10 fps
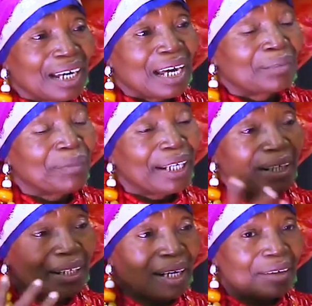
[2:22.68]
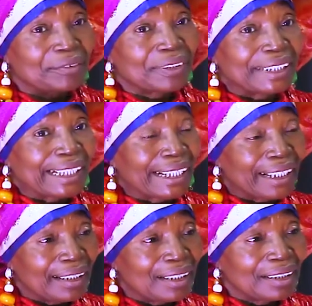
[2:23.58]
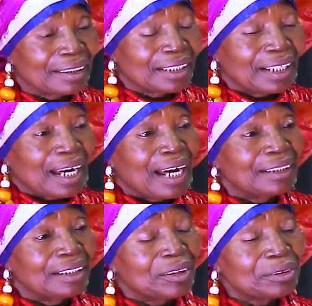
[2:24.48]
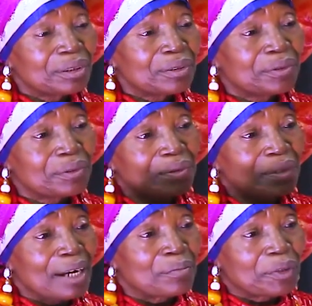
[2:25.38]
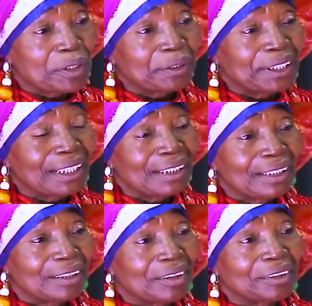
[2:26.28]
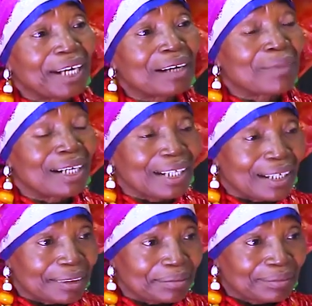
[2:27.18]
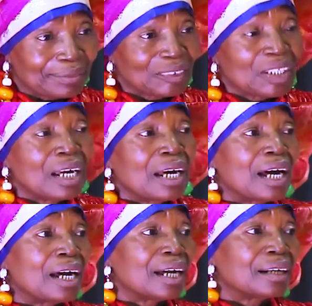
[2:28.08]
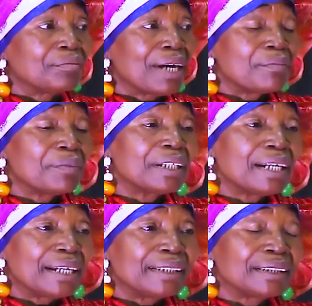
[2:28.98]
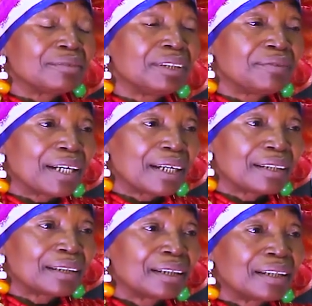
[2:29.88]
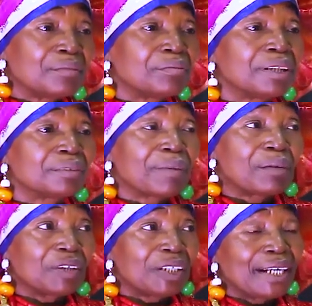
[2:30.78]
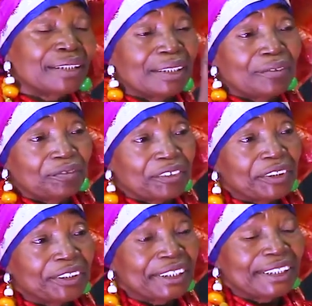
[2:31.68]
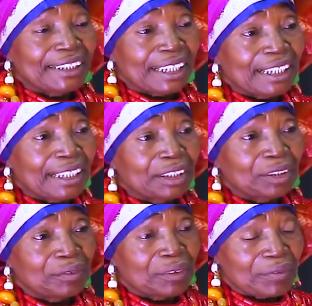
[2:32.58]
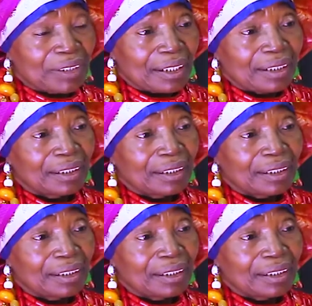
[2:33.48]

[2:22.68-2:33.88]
and make crown for the king. And he also do embroidery on agbada. And my mother is a weaver, but my mother is a fourth generation weaver.